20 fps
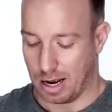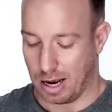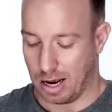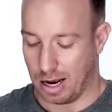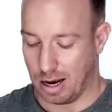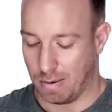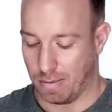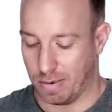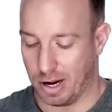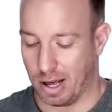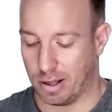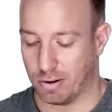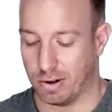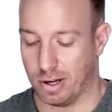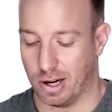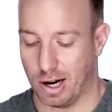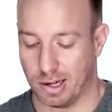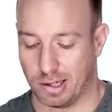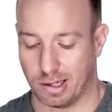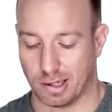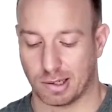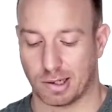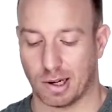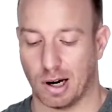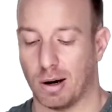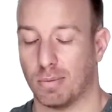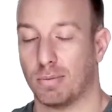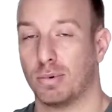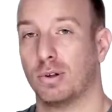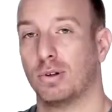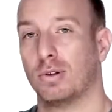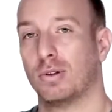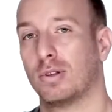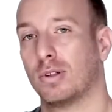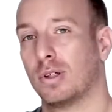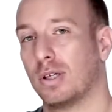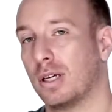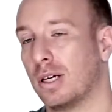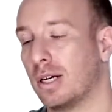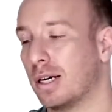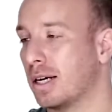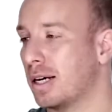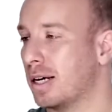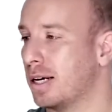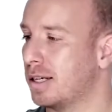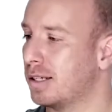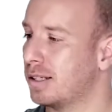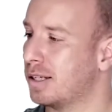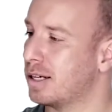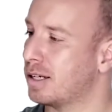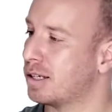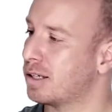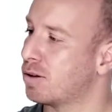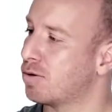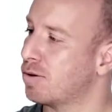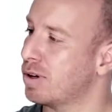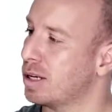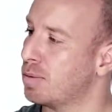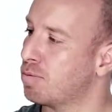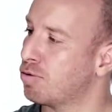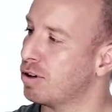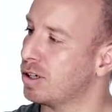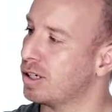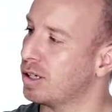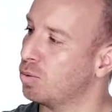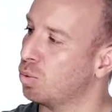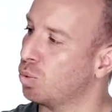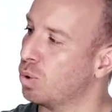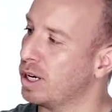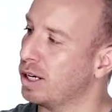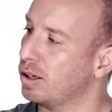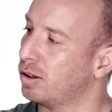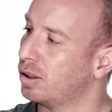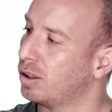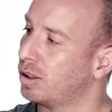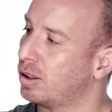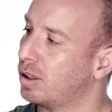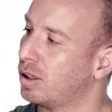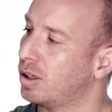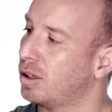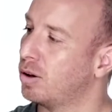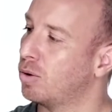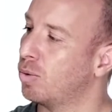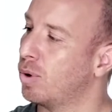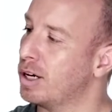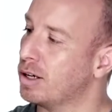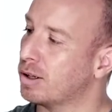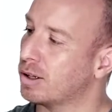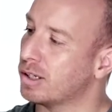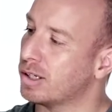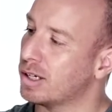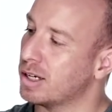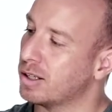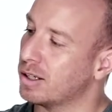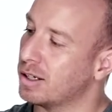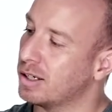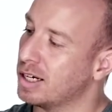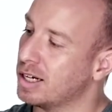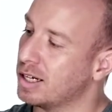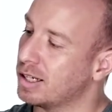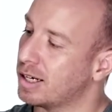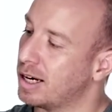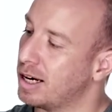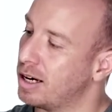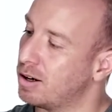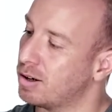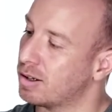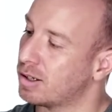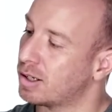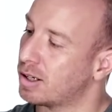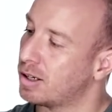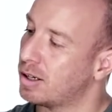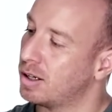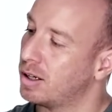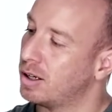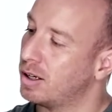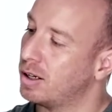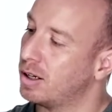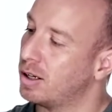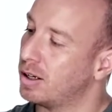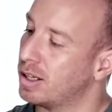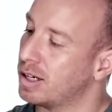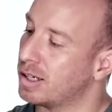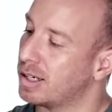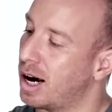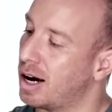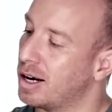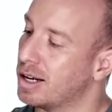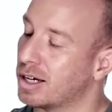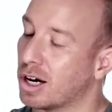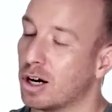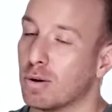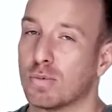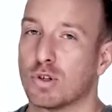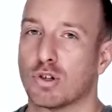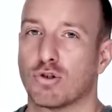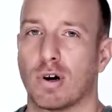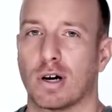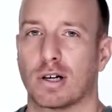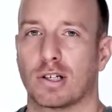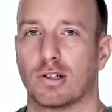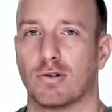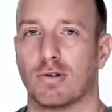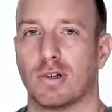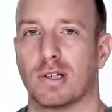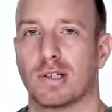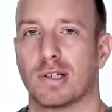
Another nice example is this 3D printed wheel, where you can see the details, this honeycomb structure